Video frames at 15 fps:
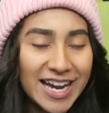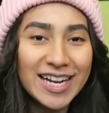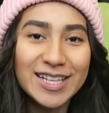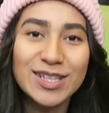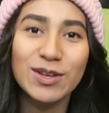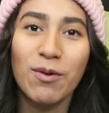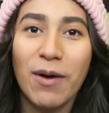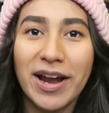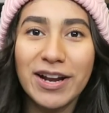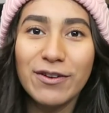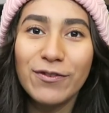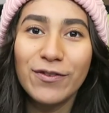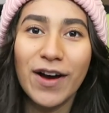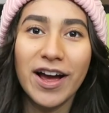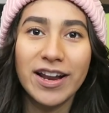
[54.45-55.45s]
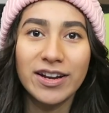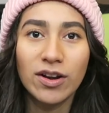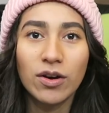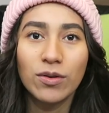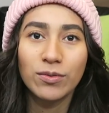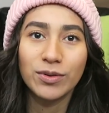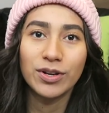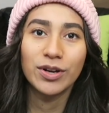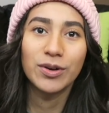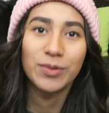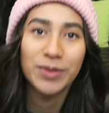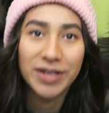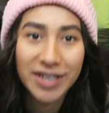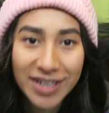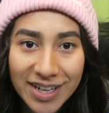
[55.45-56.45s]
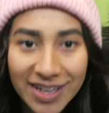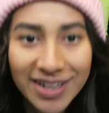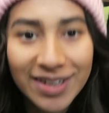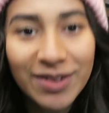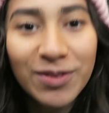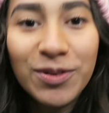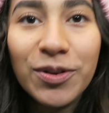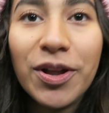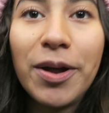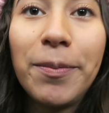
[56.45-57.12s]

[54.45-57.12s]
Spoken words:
It is quite fun. Oh no, hold